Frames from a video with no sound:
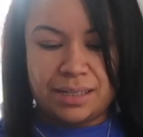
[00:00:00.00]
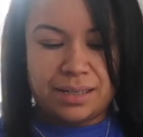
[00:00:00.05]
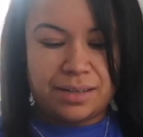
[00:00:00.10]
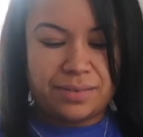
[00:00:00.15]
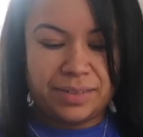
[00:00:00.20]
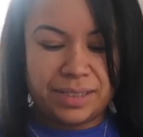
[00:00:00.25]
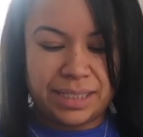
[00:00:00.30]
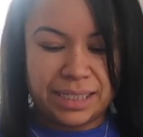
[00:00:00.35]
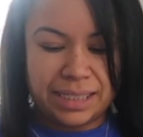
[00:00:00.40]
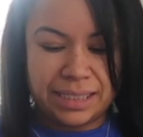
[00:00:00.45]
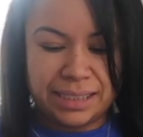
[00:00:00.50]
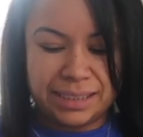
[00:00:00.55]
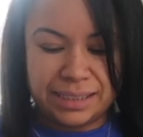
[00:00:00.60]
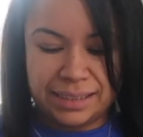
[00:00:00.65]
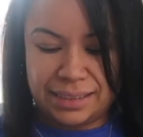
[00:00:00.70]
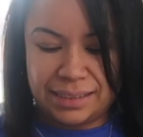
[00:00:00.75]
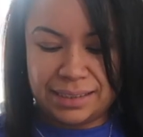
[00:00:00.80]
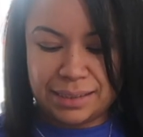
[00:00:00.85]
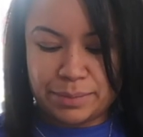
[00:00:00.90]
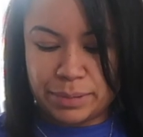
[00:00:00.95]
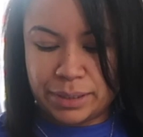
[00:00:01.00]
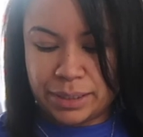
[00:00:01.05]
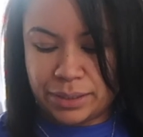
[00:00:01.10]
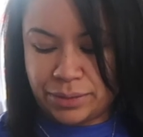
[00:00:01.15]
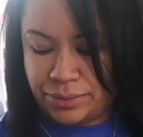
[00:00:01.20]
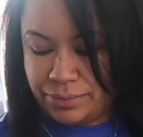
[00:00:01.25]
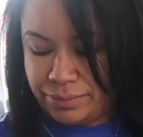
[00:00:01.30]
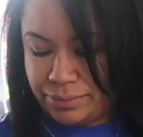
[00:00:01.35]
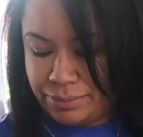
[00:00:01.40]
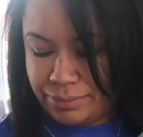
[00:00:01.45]
Everything is
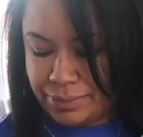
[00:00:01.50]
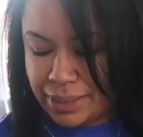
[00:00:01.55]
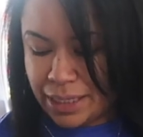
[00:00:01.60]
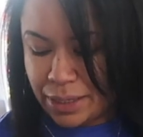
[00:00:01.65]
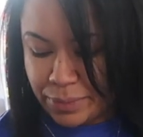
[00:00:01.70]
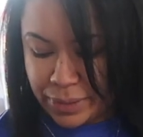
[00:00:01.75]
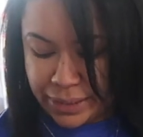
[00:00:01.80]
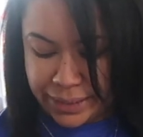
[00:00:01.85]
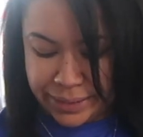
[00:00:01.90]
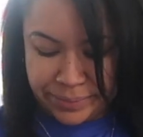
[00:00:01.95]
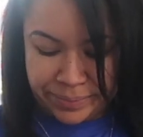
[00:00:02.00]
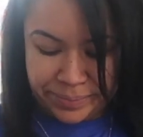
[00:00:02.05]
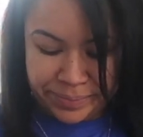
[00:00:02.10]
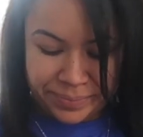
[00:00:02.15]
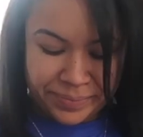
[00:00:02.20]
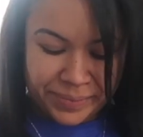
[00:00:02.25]
about making money.